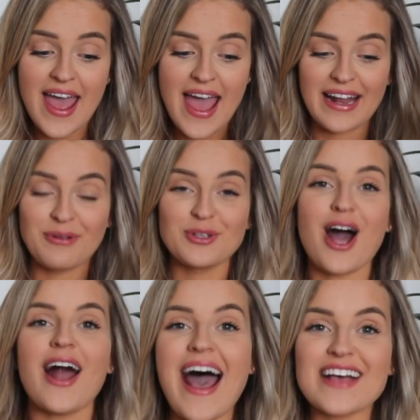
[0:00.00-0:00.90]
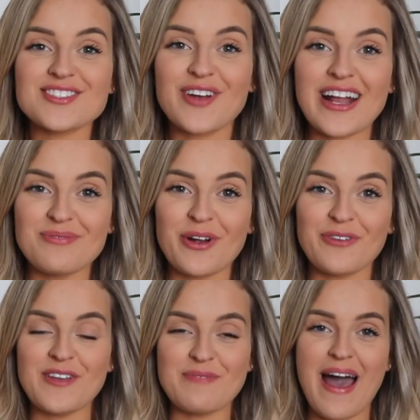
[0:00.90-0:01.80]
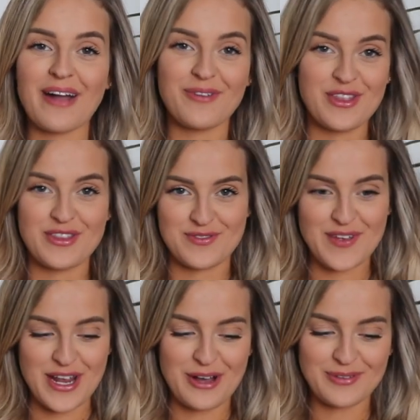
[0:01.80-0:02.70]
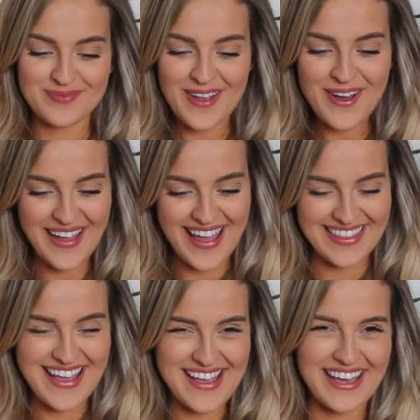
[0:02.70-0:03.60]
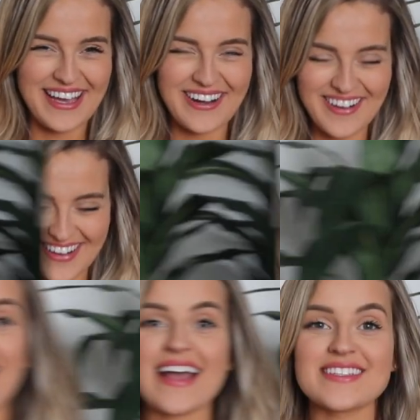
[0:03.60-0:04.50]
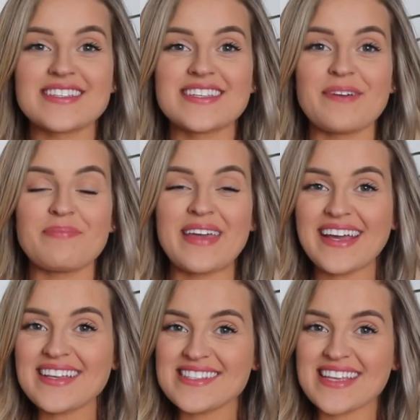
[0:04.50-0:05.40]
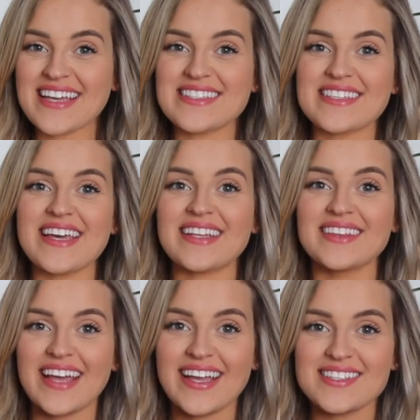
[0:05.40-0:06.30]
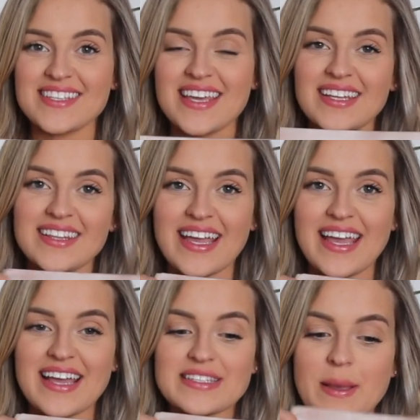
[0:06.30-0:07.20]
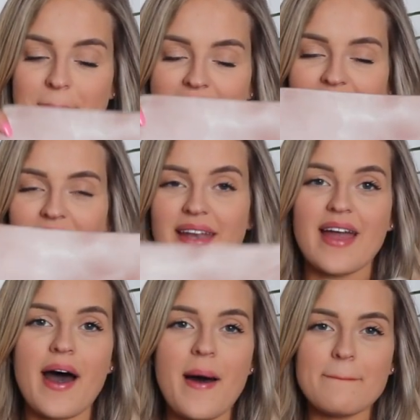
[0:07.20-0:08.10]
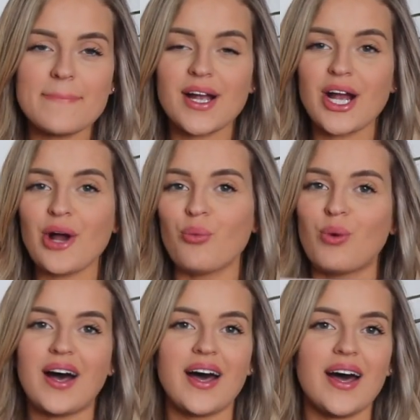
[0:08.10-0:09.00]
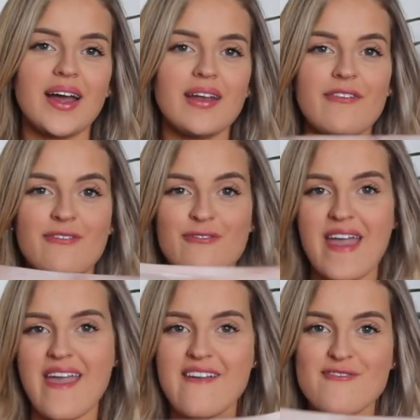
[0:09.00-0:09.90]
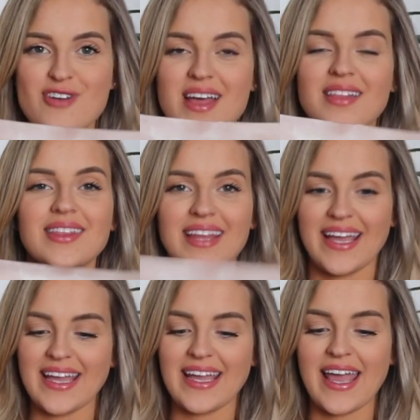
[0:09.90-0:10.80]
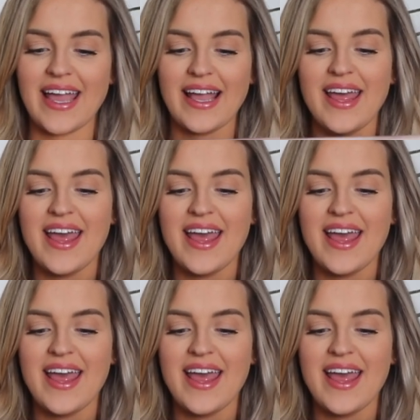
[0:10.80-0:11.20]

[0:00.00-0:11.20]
and I will not ask for any more feedback within this video. Okay, thank you. Next piece is the Legacy Leggings, my #1 favorite legging.